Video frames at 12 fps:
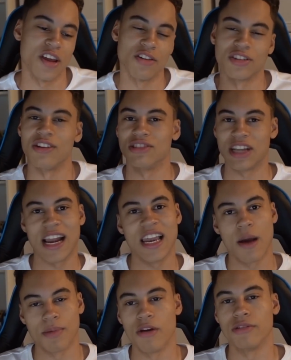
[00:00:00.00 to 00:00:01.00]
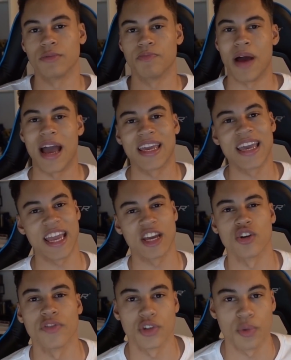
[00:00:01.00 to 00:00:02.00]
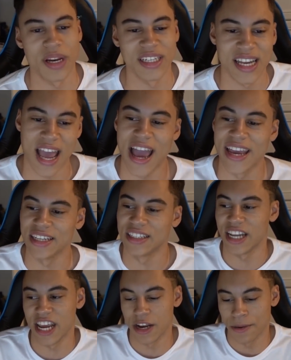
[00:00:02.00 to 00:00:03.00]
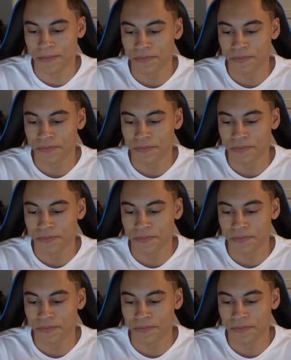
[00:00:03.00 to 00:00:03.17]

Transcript: so daily uploads back, kicking off 2018.